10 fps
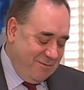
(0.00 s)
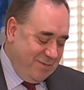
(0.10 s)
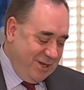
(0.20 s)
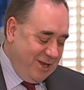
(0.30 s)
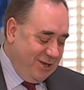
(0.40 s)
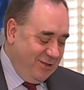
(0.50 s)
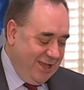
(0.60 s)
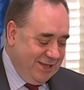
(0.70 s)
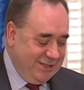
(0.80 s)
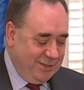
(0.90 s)
But
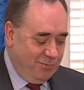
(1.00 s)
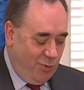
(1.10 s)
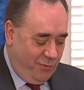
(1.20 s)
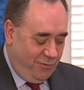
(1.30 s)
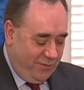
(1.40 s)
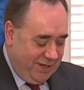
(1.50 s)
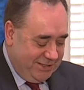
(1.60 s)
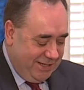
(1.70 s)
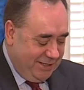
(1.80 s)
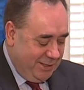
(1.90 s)
nonetheless, both
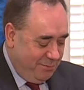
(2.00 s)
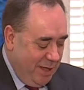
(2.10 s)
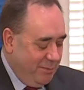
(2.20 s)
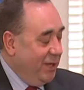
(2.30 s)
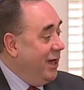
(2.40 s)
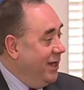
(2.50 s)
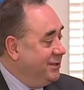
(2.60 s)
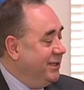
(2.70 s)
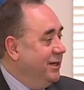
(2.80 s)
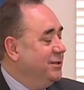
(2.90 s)
Senator Obama and
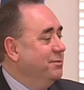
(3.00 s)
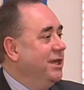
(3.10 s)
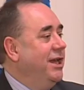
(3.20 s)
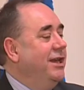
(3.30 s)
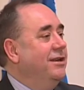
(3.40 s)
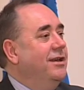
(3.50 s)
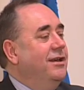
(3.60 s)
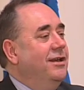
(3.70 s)
Senator McCain